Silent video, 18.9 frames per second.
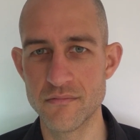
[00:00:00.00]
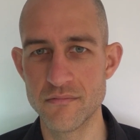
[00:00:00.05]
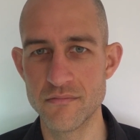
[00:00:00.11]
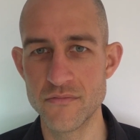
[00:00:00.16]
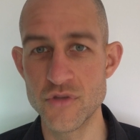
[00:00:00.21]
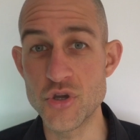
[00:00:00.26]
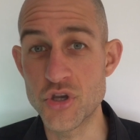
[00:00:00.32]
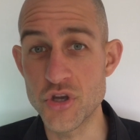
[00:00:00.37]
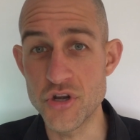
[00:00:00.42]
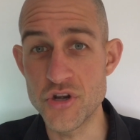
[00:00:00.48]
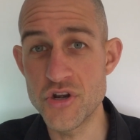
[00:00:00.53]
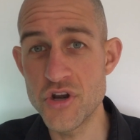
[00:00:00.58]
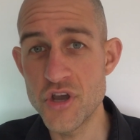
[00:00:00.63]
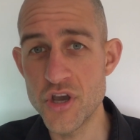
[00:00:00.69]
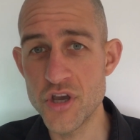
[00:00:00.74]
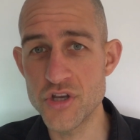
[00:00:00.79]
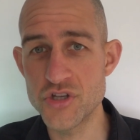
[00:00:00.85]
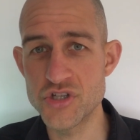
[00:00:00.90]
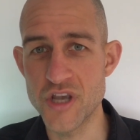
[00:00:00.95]
You could
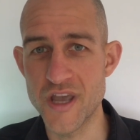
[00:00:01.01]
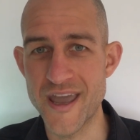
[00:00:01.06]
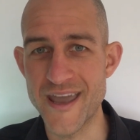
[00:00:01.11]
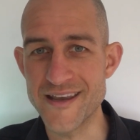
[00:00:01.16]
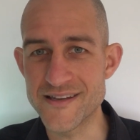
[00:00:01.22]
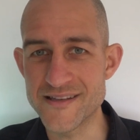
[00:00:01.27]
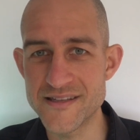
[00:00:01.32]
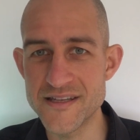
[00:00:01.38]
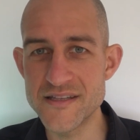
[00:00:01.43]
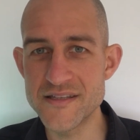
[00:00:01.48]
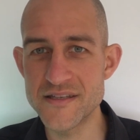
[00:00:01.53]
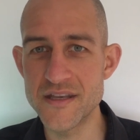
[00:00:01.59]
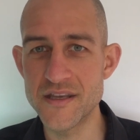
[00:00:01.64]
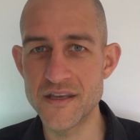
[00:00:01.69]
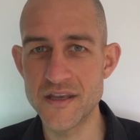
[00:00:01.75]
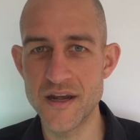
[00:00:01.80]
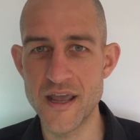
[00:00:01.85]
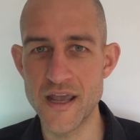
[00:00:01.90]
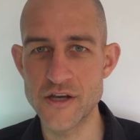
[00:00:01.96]
nurture existing
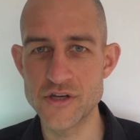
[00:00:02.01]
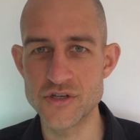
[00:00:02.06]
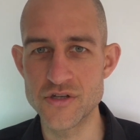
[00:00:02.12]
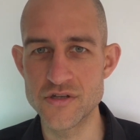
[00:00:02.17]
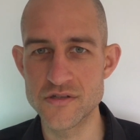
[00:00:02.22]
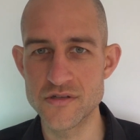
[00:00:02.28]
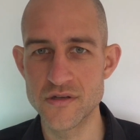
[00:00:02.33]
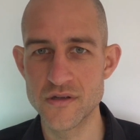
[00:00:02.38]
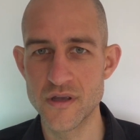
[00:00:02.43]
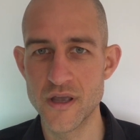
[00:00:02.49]
connections